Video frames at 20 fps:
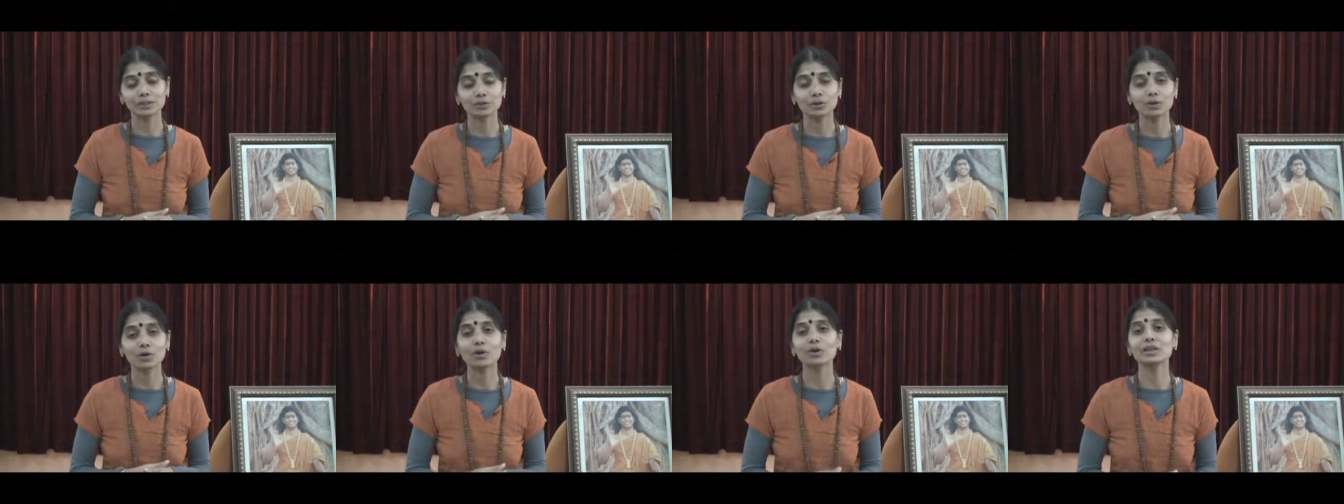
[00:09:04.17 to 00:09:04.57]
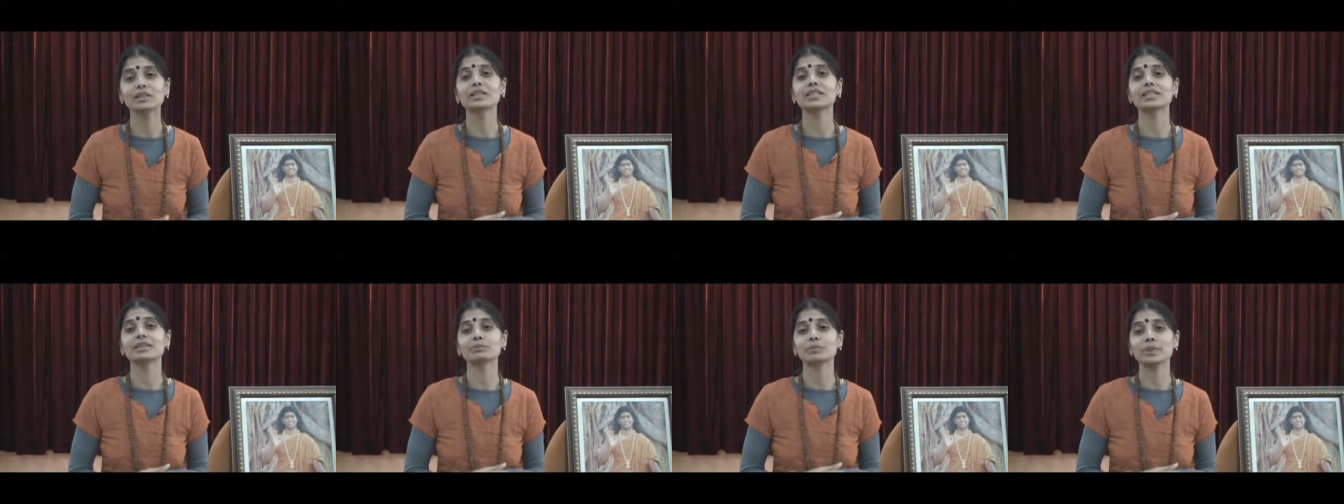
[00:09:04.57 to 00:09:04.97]
I know all
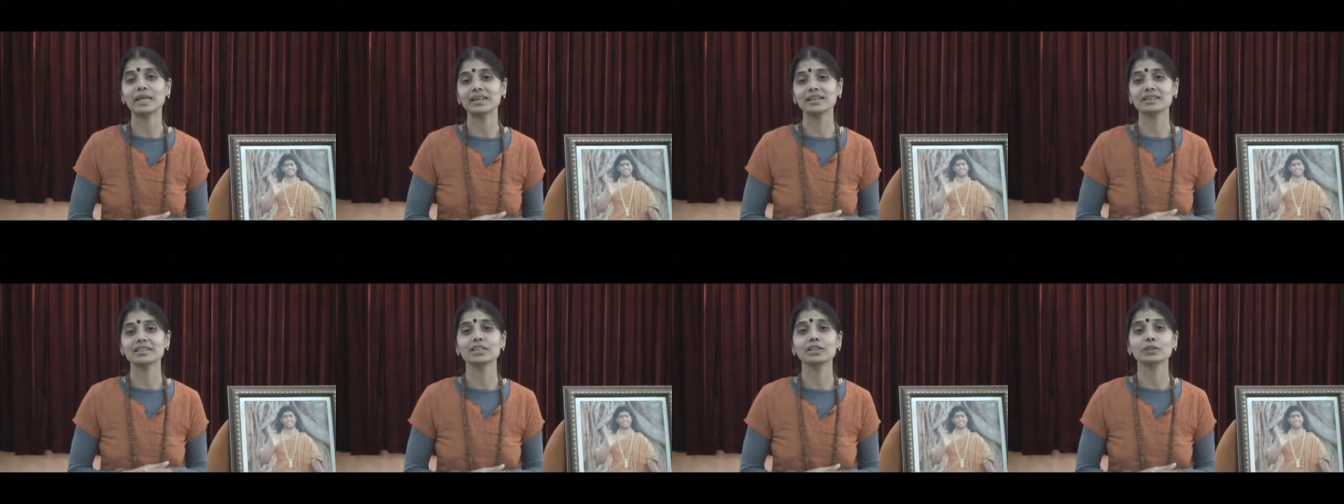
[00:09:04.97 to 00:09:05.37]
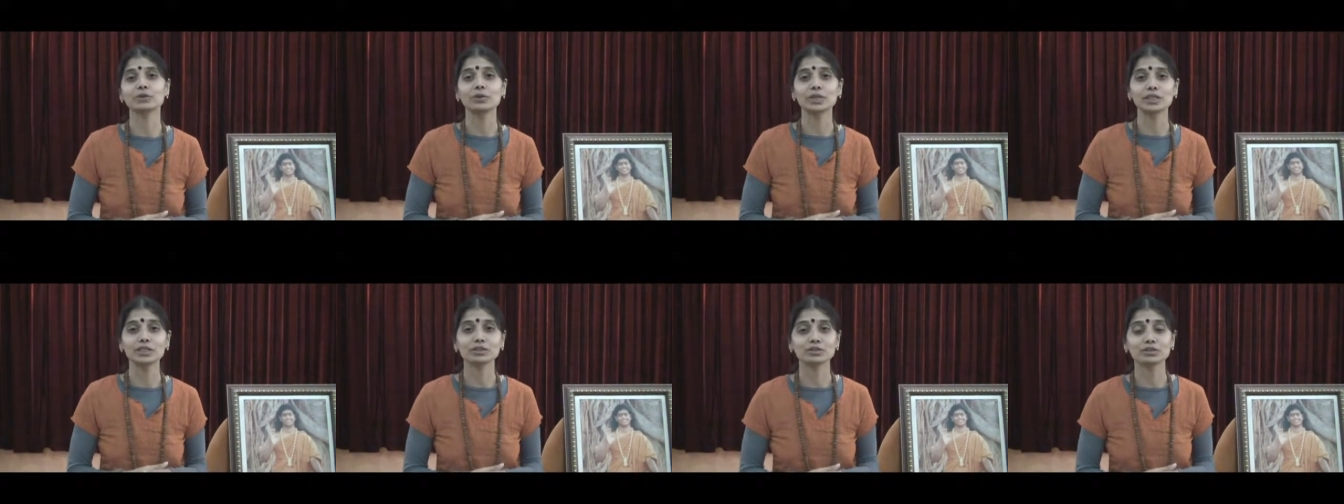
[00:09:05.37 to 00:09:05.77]
the parents are
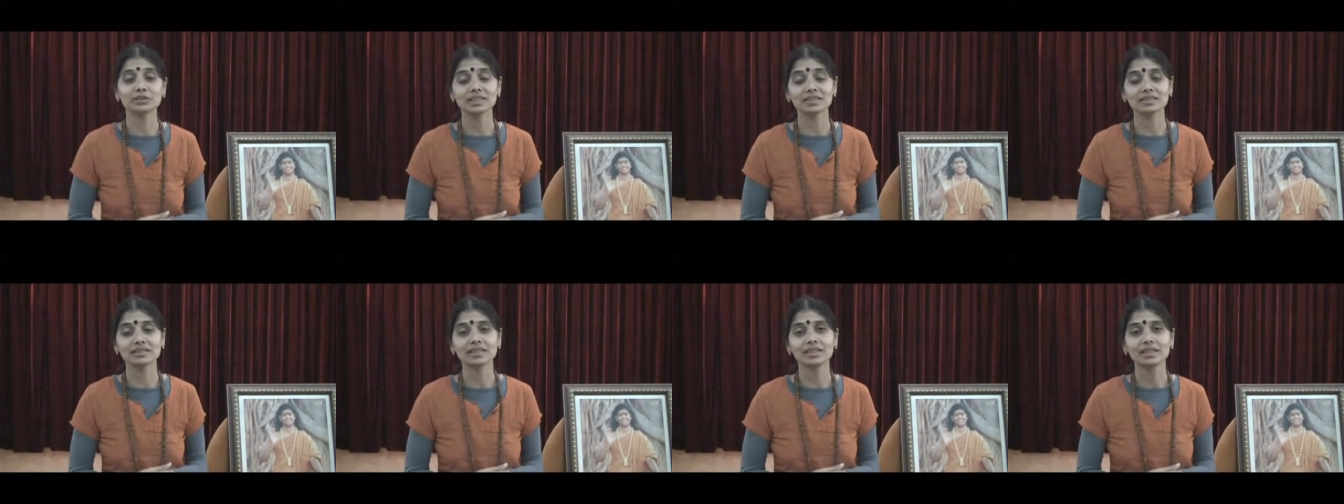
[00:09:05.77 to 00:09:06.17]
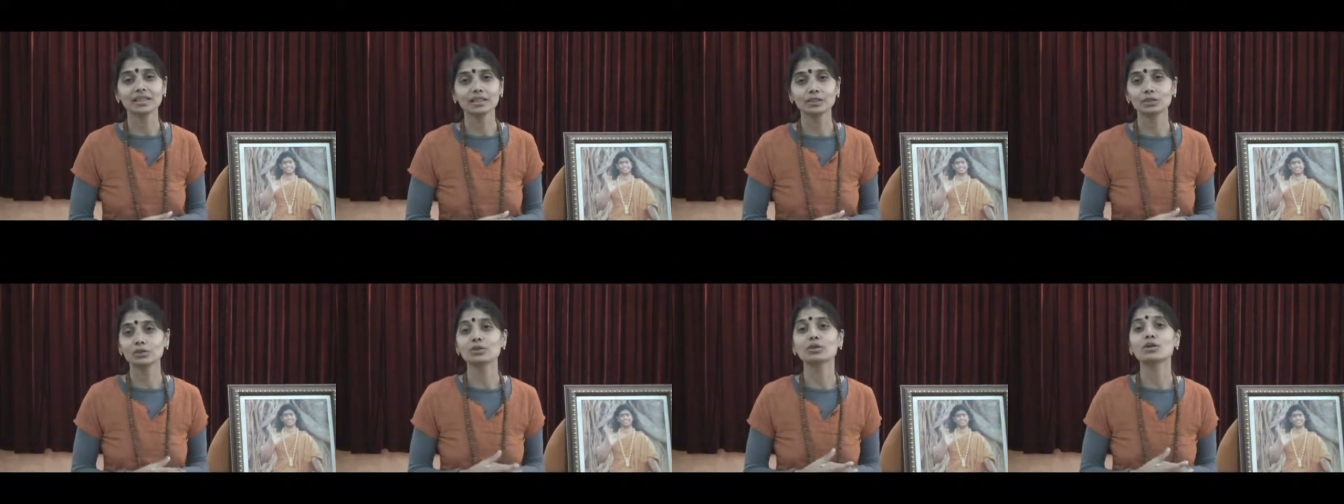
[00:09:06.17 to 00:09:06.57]
going through this,
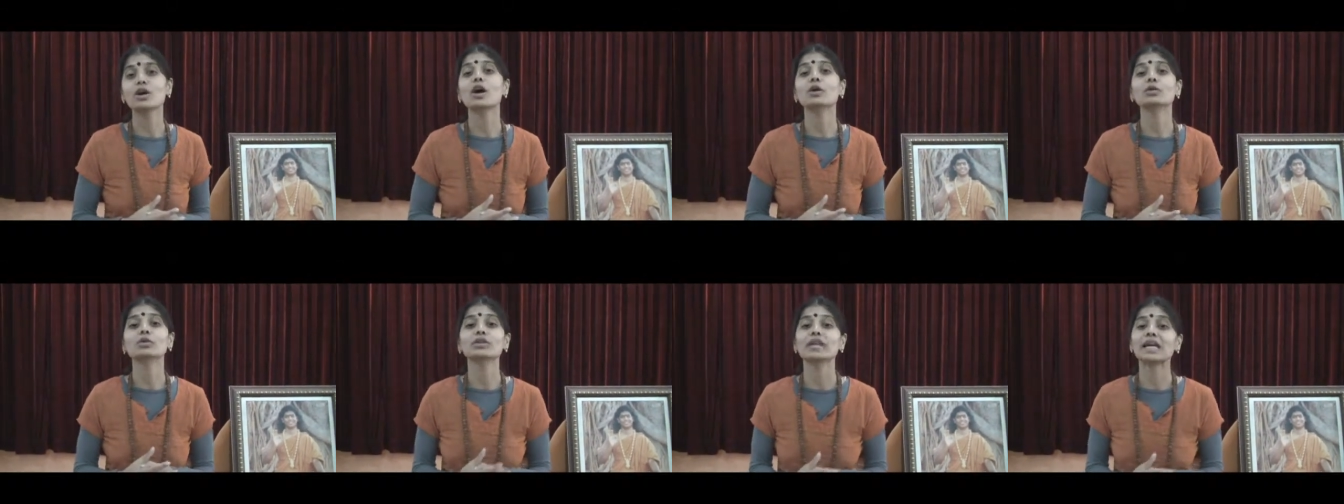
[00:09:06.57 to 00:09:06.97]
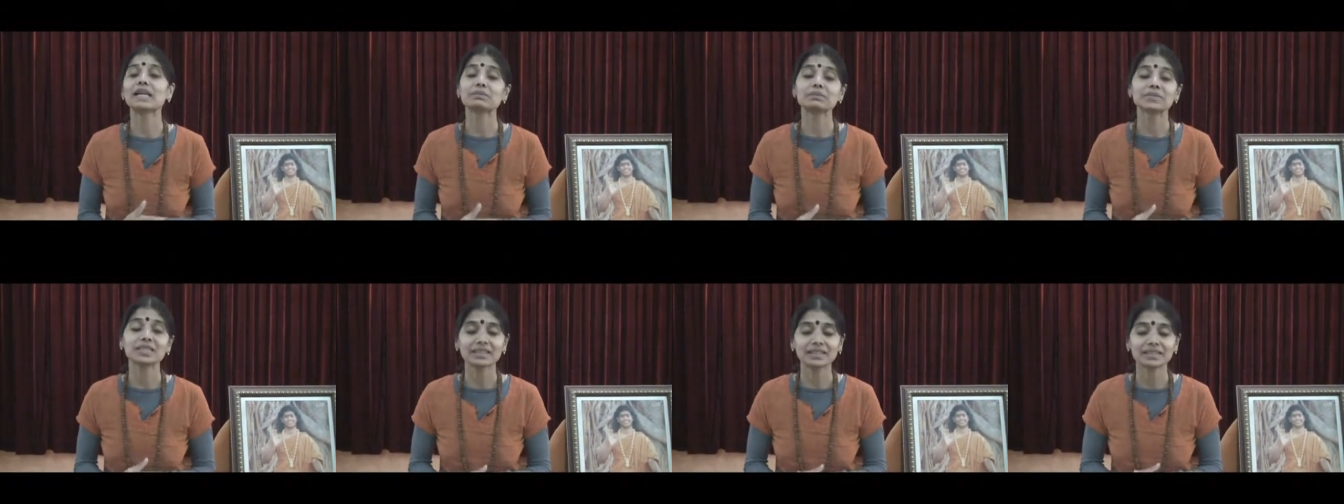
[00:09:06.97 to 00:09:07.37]
don't know how to
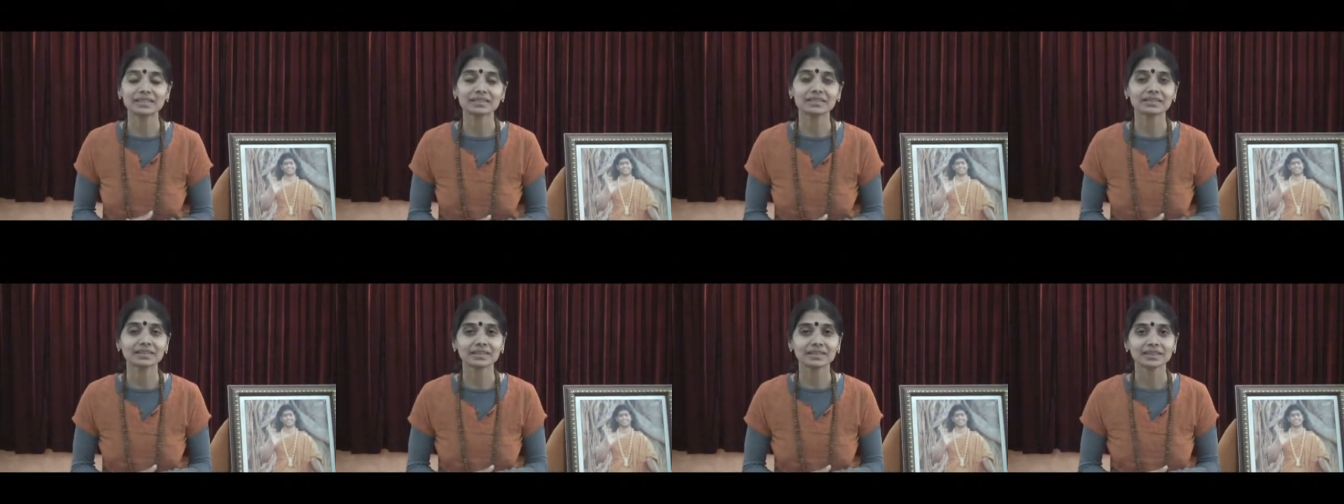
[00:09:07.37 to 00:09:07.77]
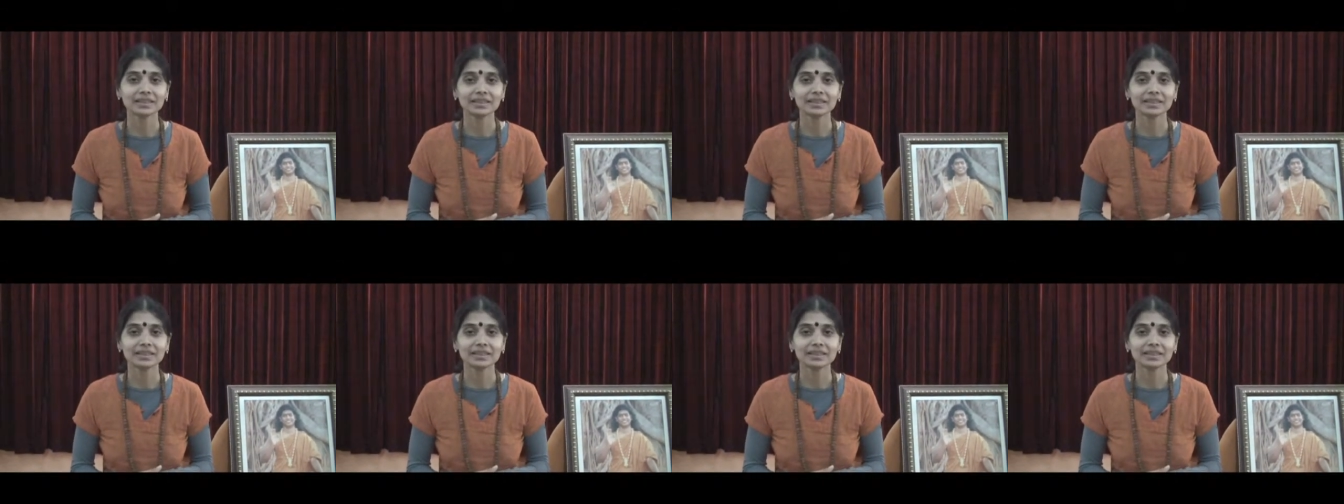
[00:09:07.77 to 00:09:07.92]
help the kids.